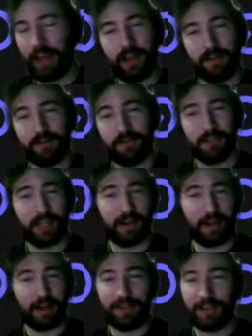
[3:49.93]
And
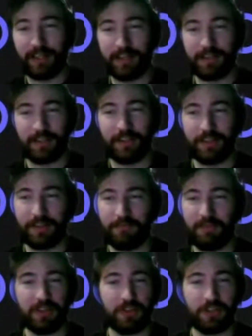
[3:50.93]
yeah, I mean, these
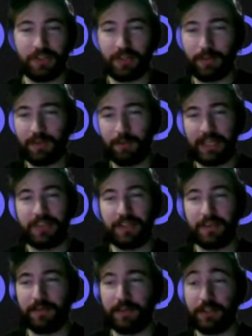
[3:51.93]
are just some of the
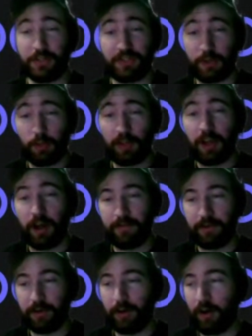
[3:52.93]
basic features that we
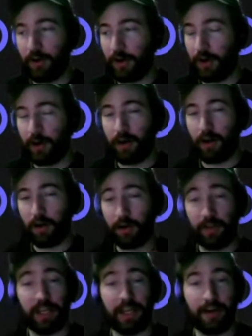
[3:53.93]
offer on
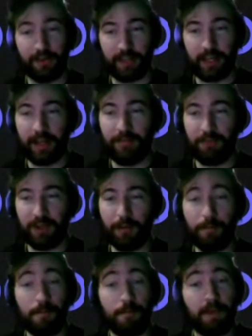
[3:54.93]
our layer that,
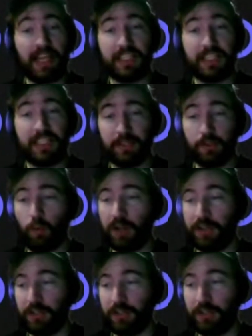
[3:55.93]
make DePINs
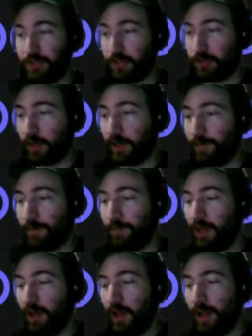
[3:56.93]
want to choose us, right?
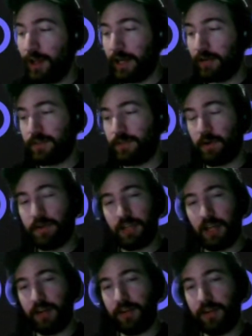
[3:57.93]
Now, as far
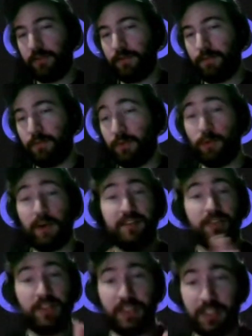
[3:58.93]
as kind of the
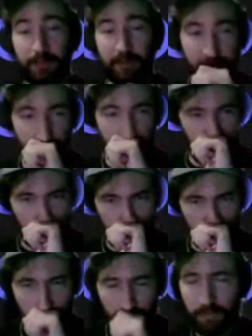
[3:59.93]
rest of the DePINs,
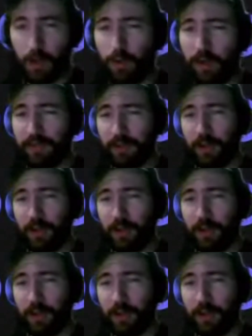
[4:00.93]
we have a